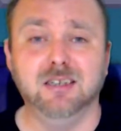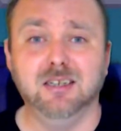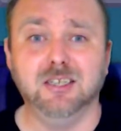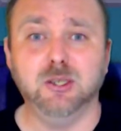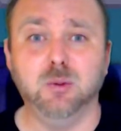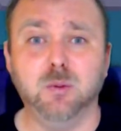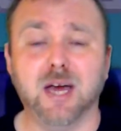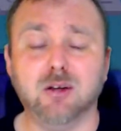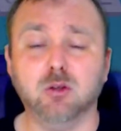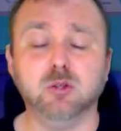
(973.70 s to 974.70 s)
And it
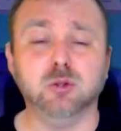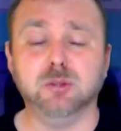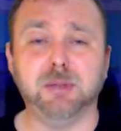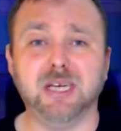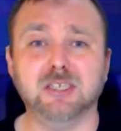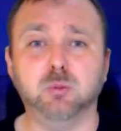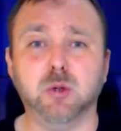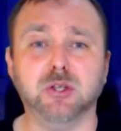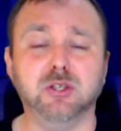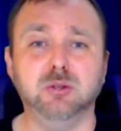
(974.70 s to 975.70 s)
also depends
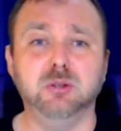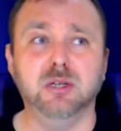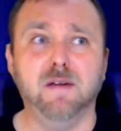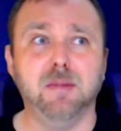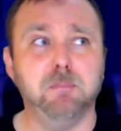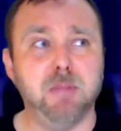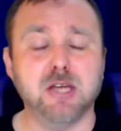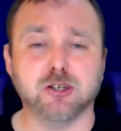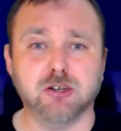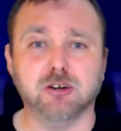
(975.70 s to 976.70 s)
what you
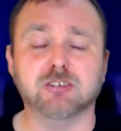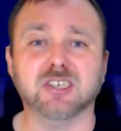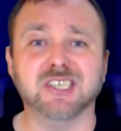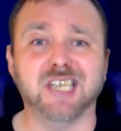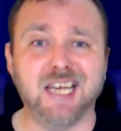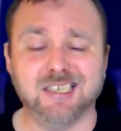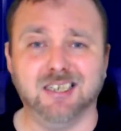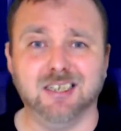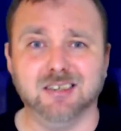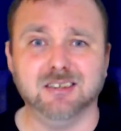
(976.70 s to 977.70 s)
measure your success
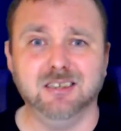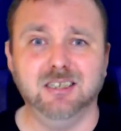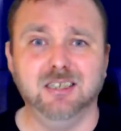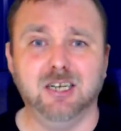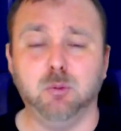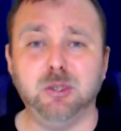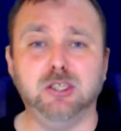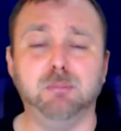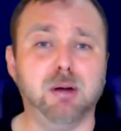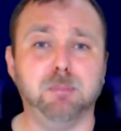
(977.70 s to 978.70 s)
as. Are we
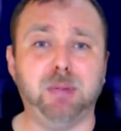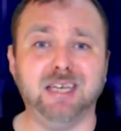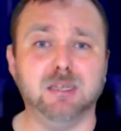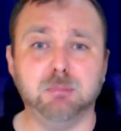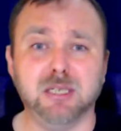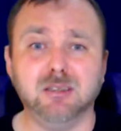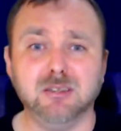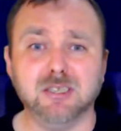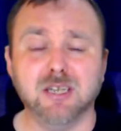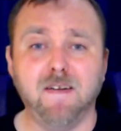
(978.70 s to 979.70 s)
talking about paying the
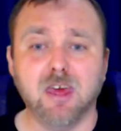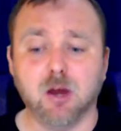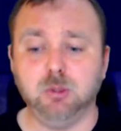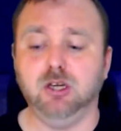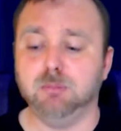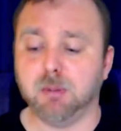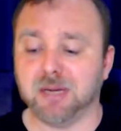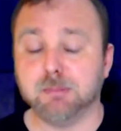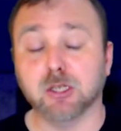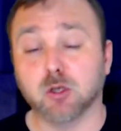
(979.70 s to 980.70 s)
bills? Are we talking about being
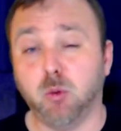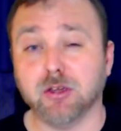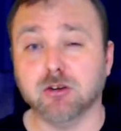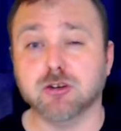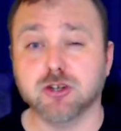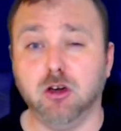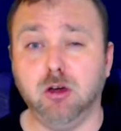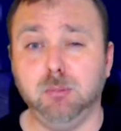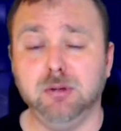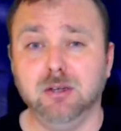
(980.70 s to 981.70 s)
able to quit your
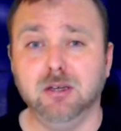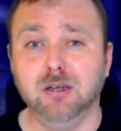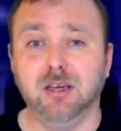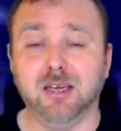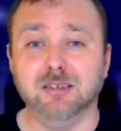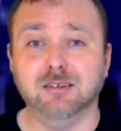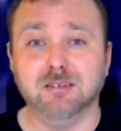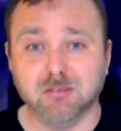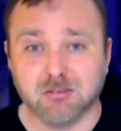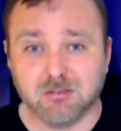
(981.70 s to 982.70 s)
job and
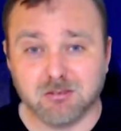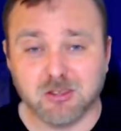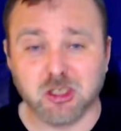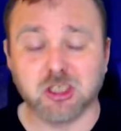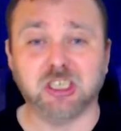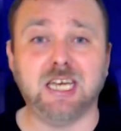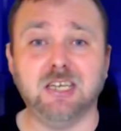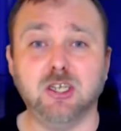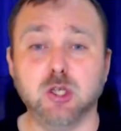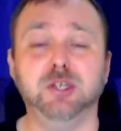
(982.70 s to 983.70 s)
sustain
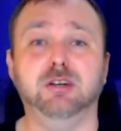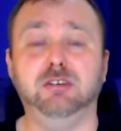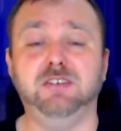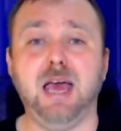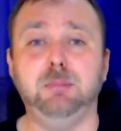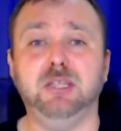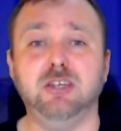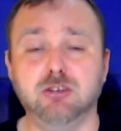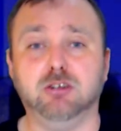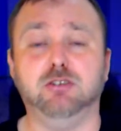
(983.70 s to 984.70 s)
you and your family
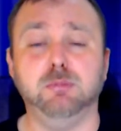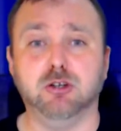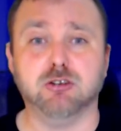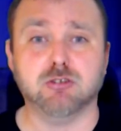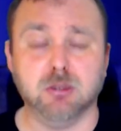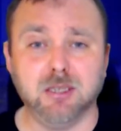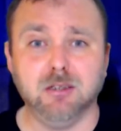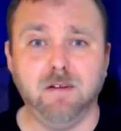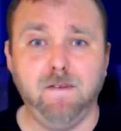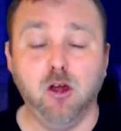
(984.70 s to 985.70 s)
just from your streaming?
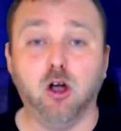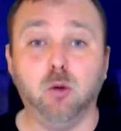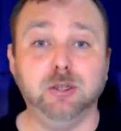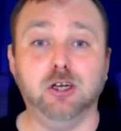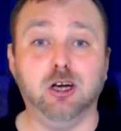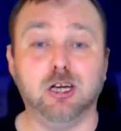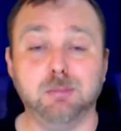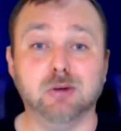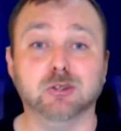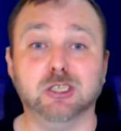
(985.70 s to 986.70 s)
Or are we talking
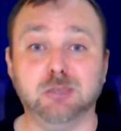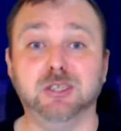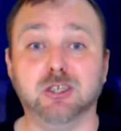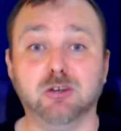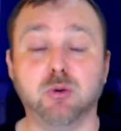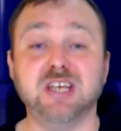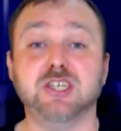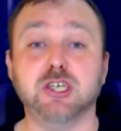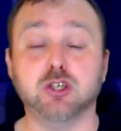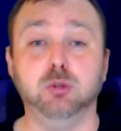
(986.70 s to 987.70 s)
about some of the
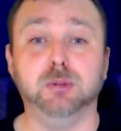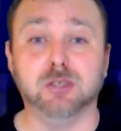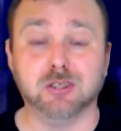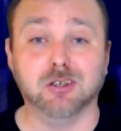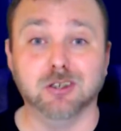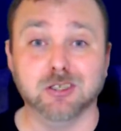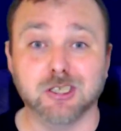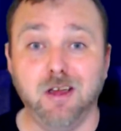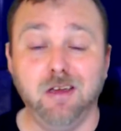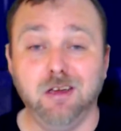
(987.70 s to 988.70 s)
crazy superstars
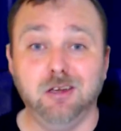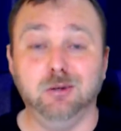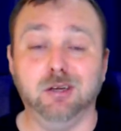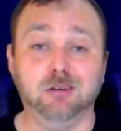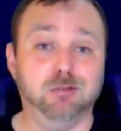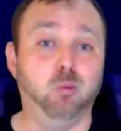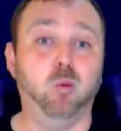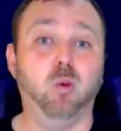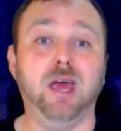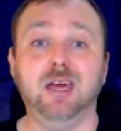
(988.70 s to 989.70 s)
who have
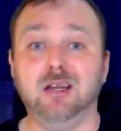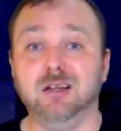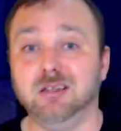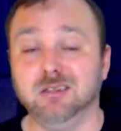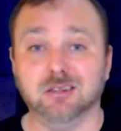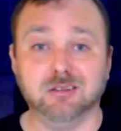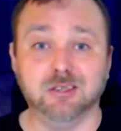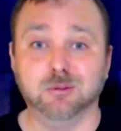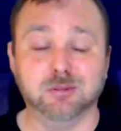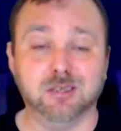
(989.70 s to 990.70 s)

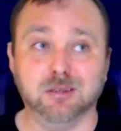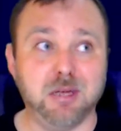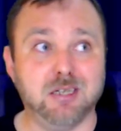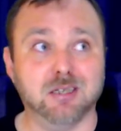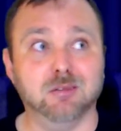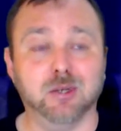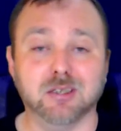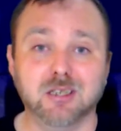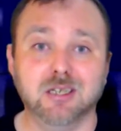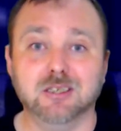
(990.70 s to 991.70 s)
are making
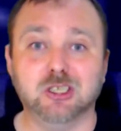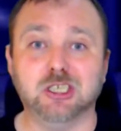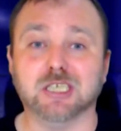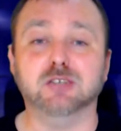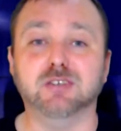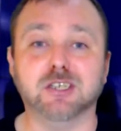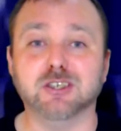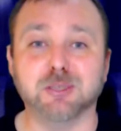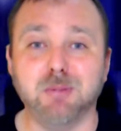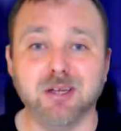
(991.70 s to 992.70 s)
6 figures
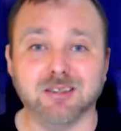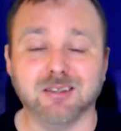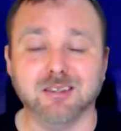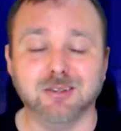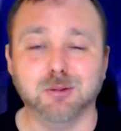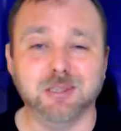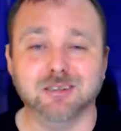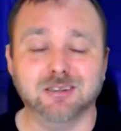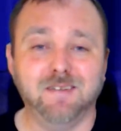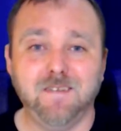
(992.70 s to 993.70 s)
a month?
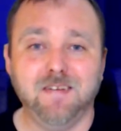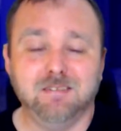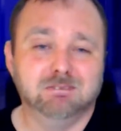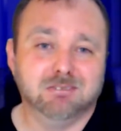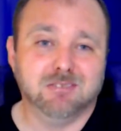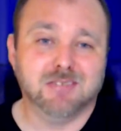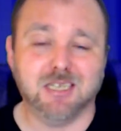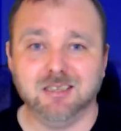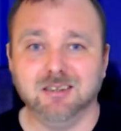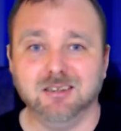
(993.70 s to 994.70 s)

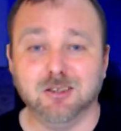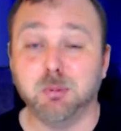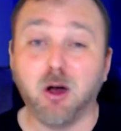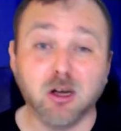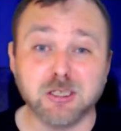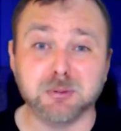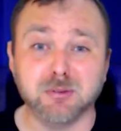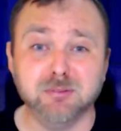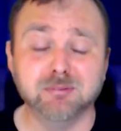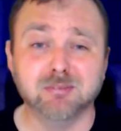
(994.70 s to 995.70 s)
It's possible,
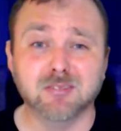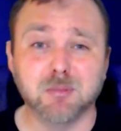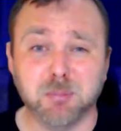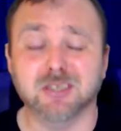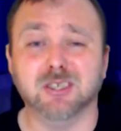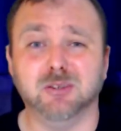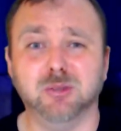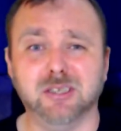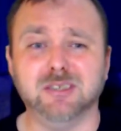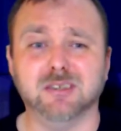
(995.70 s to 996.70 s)
but it's
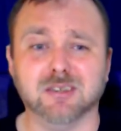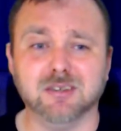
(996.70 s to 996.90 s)
unrealistic.